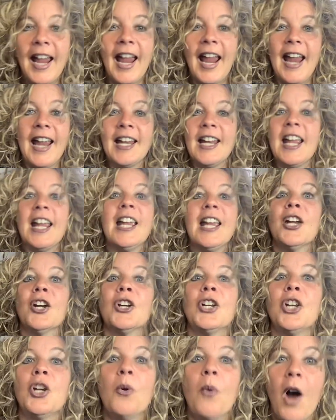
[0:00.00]
And here
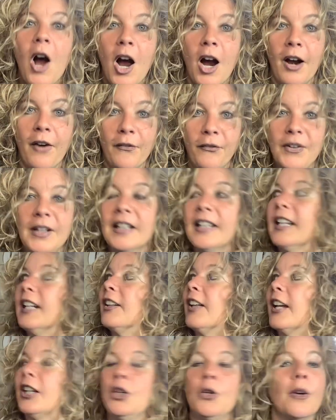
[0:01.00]
you are feeling
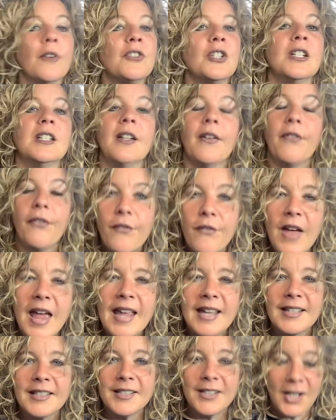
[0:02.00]
like you have to
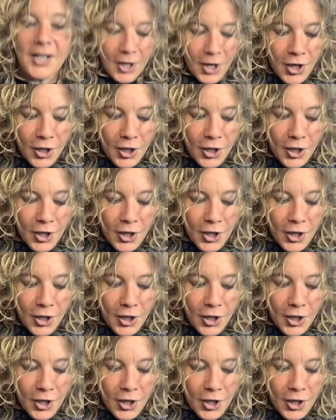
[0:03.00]
defend